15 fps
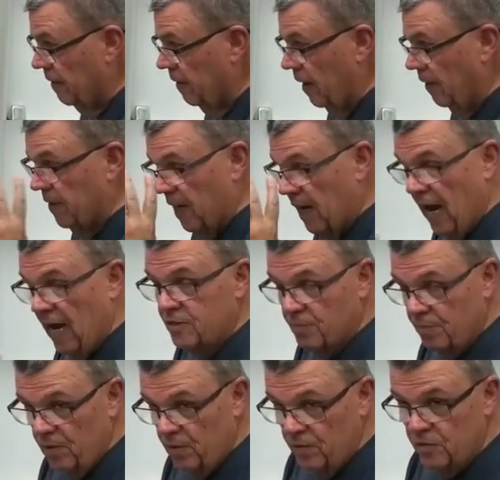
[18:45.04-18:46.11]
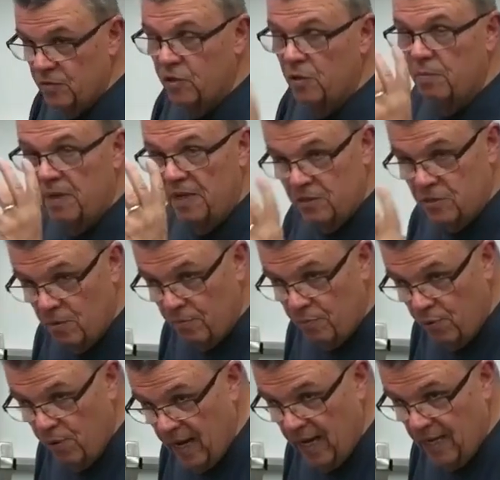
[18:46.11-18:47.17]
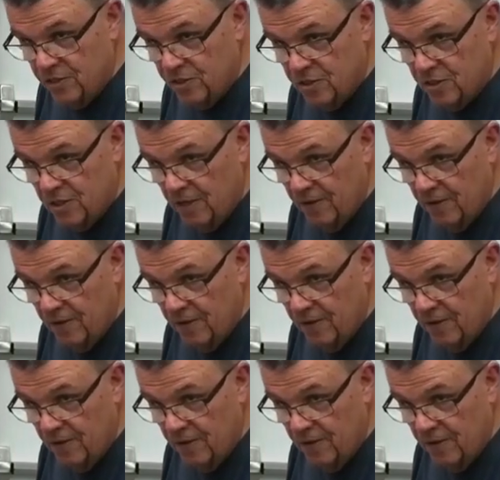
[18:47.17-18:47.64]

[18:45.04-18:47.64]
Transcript: of the gospel to be suppressed.